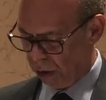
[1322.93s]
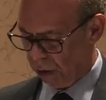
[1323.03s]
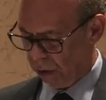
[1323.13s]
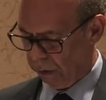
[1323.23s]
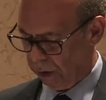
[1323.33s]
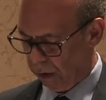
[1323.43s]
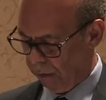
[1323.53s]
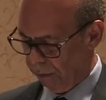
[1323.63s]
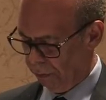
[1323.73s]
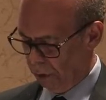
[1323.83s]
your career
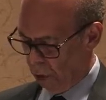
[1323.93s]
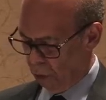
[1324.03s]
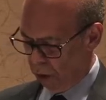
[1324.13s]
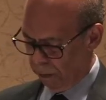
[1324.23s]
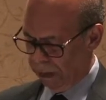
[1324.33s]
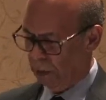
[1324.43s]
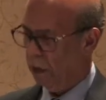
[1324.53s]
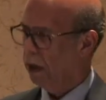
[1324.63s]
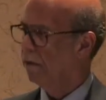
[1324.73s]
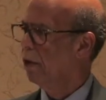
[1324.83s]
will be
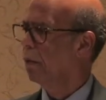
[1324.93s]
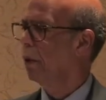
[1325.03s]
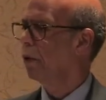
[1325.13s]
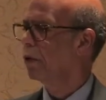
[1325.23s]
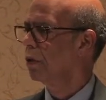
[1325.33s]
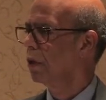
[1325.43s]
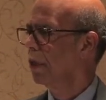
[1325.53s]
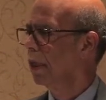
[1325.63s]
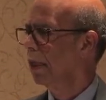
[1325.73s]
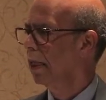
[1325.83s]
one of your most
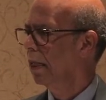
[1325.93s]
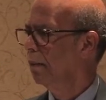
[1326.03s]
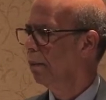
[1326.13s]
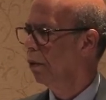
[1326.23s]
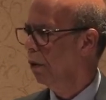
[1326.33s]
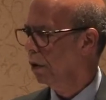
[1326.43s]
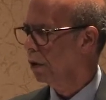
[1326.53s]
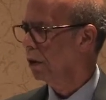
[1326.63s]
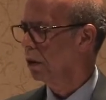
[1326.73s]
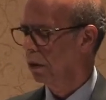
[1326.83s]

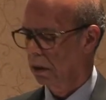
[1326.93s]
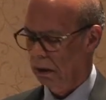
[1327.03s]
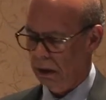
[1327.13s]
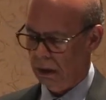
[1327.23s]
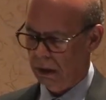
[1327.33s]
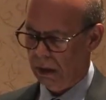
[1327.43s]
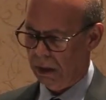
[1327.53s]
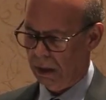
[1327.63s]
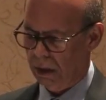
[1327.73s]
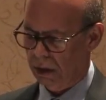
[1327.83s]
important
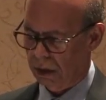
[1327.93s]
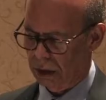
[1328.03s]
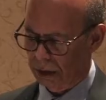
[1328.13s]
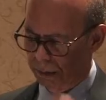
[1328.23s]
decisions.